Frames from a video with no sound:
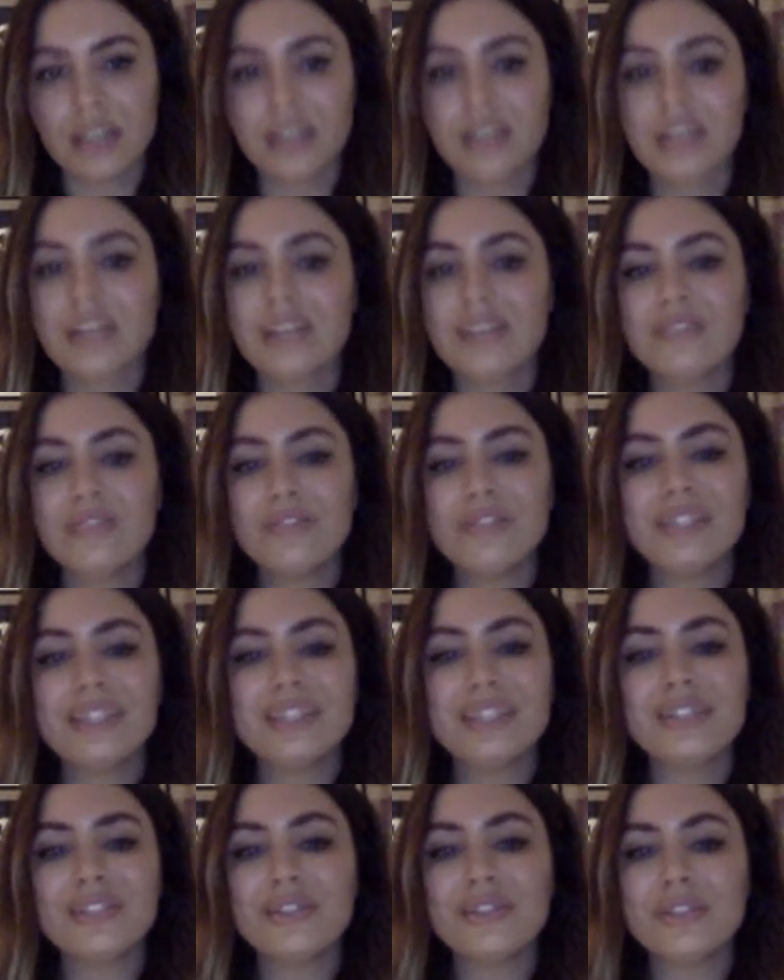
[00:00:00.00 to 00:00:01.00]
Can we
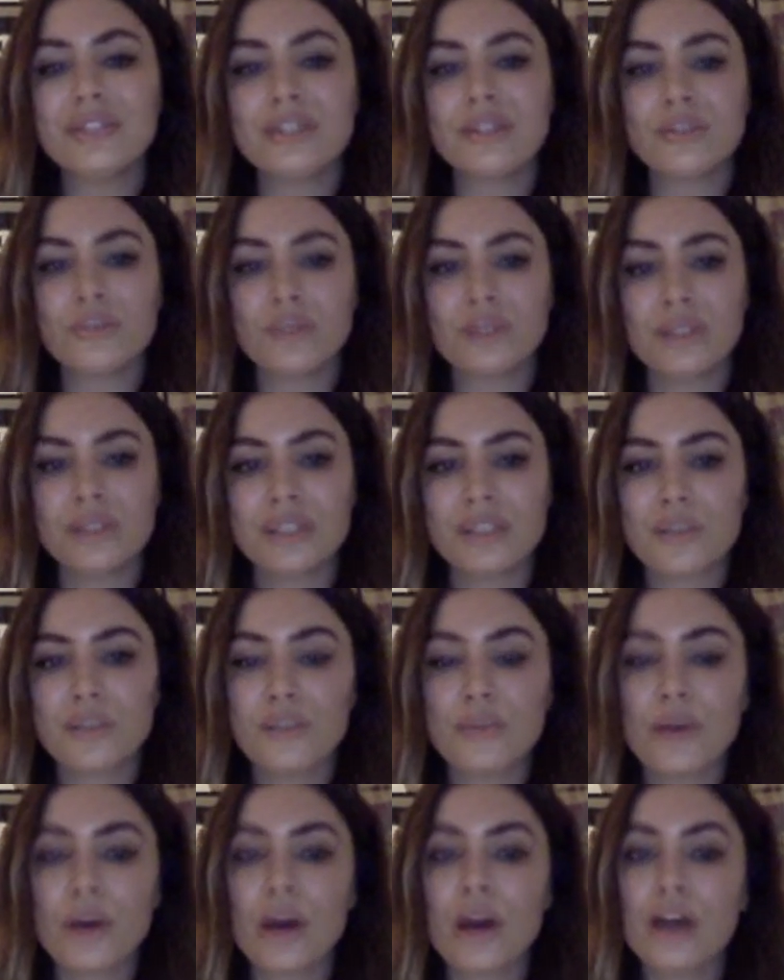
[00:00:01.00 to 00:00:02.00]
do this once on
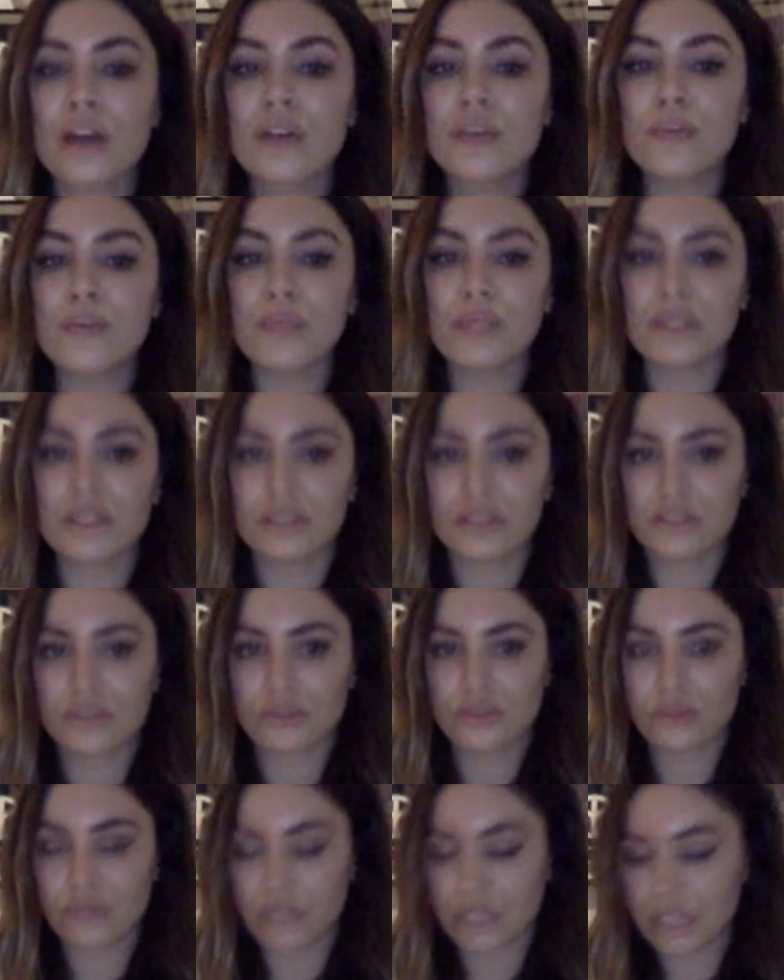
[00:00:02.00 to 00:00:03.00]
purpose? Or
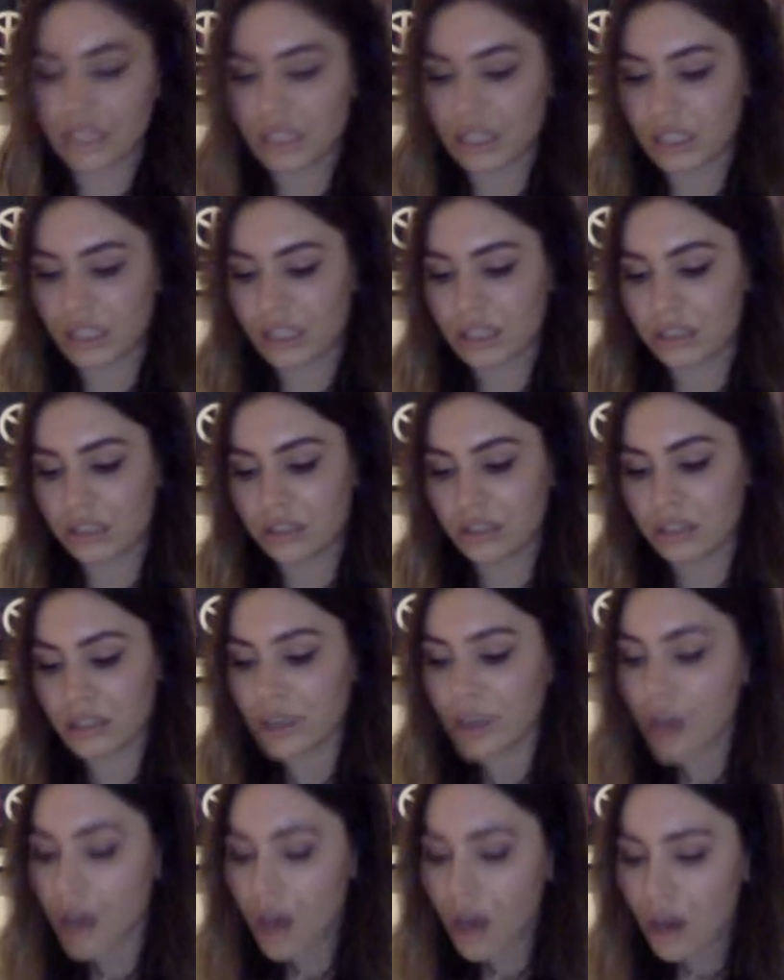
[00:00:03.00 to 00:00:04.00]
is it gonna
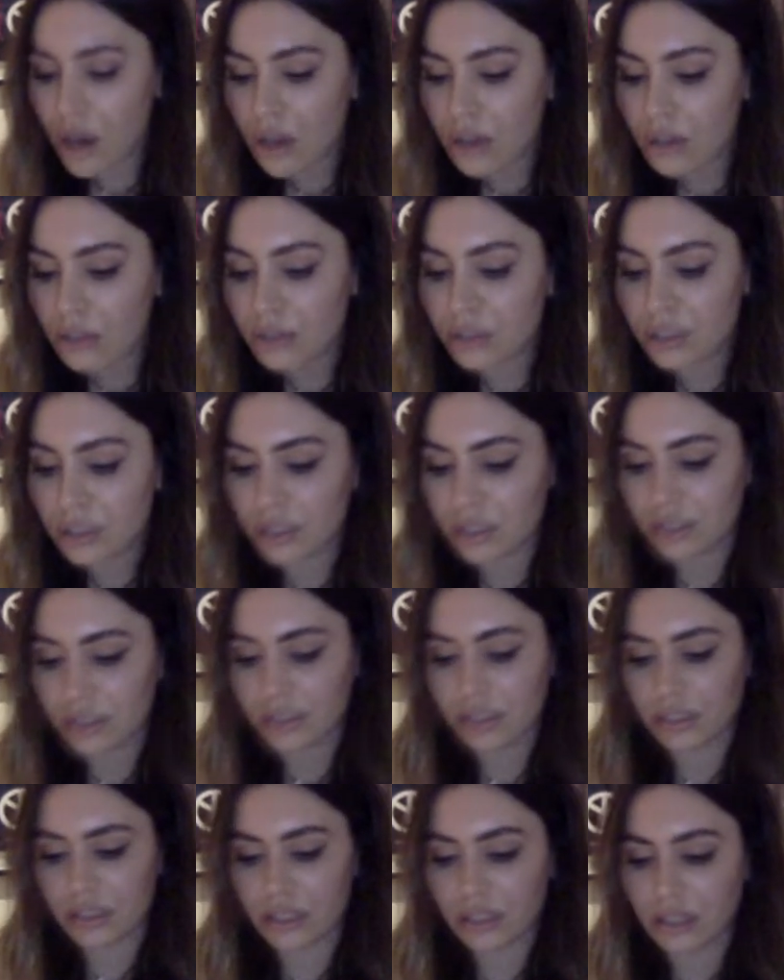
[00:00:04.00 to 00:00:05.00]
hurt
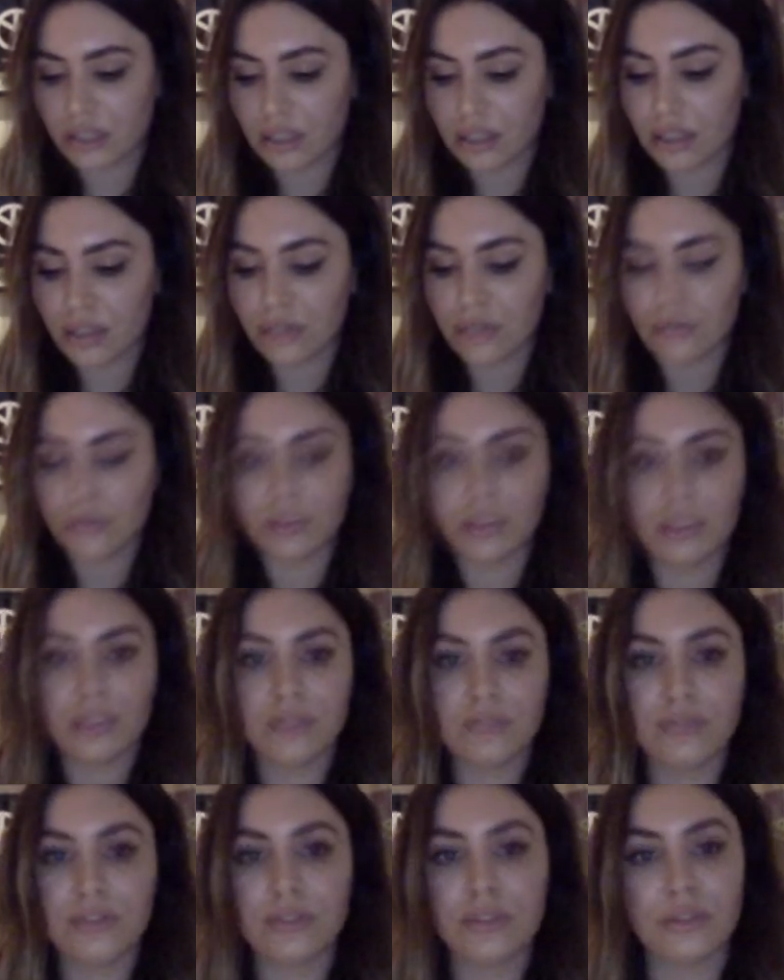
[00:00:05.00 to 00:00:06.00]
us? I don't
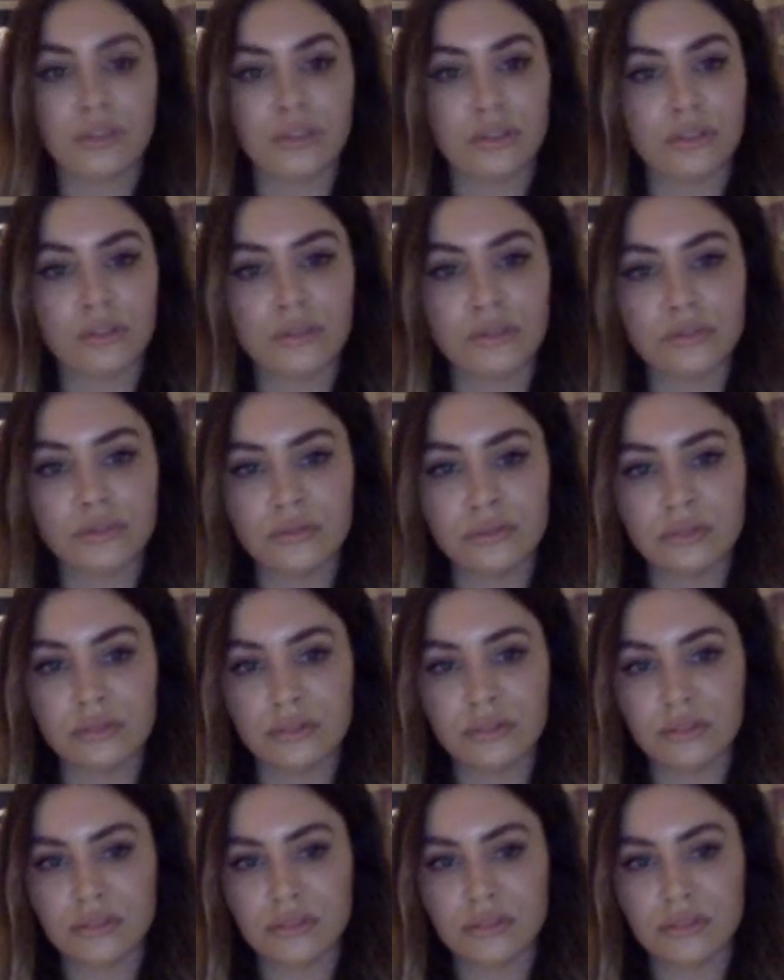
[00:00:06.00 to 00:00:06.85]
even know.